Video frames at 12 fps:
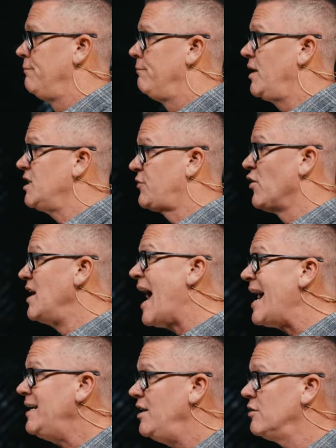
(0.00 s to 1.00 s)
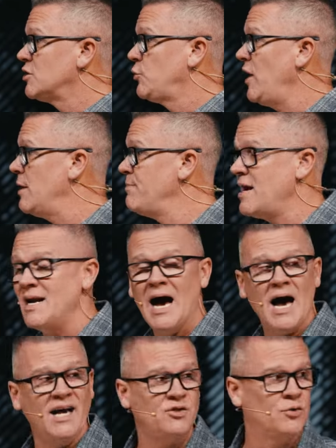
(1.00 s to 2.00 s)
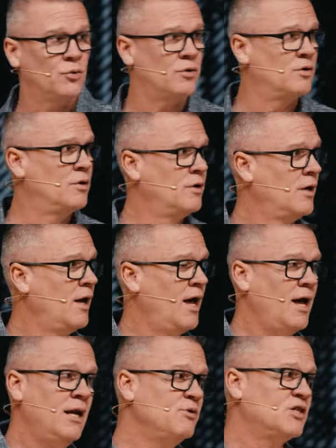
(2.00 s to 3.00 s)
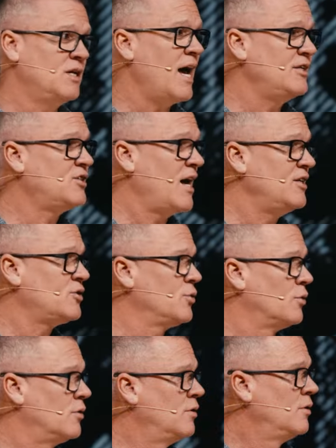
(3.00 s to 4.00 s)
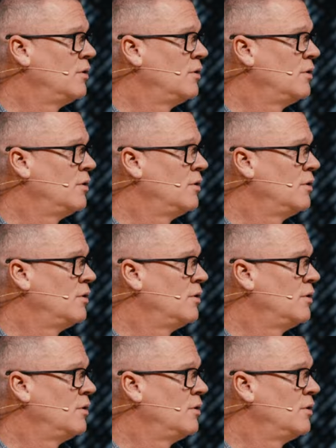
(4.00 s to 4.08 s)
Because for nine years, we had met in a high school, and it was a nice high school.